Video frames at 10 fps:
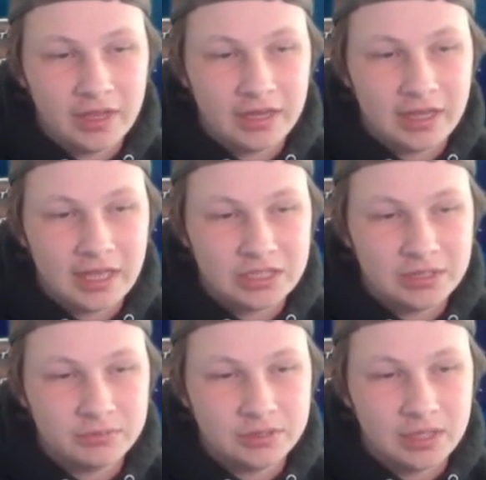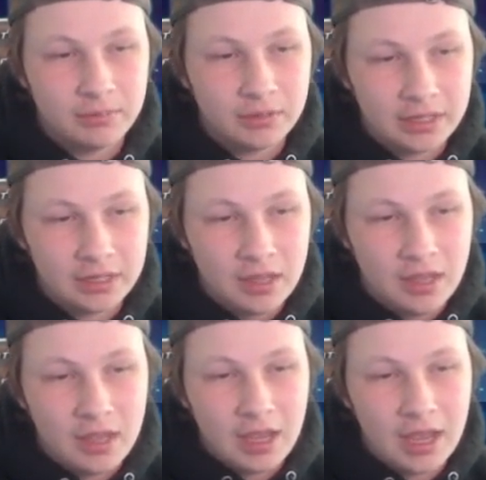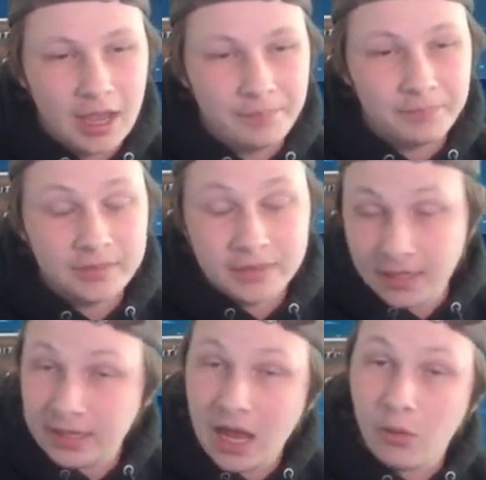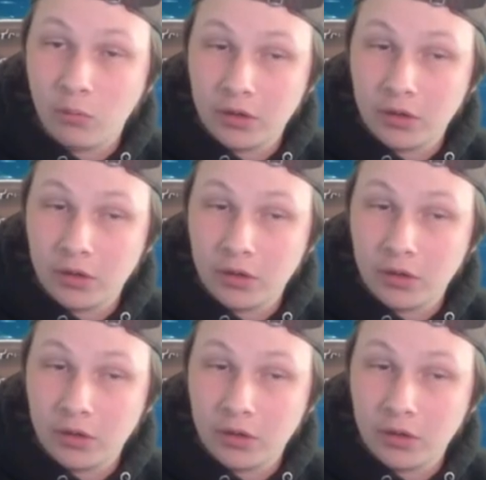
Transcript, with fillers: and catch him doubling. Um, did not